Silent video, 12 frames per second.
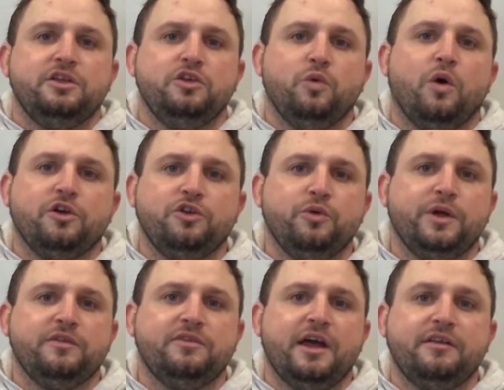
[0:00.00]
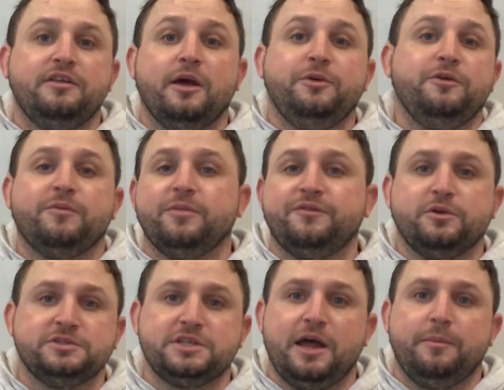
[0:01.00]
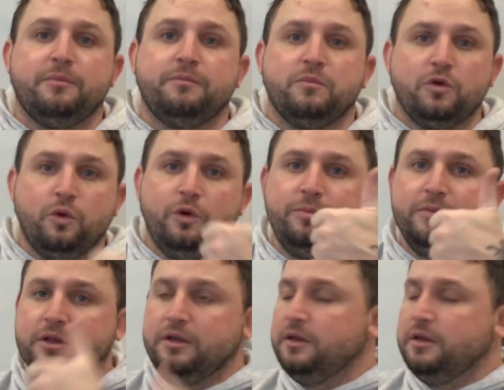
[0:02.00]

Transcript: you are doing to that W from the first time. Cool?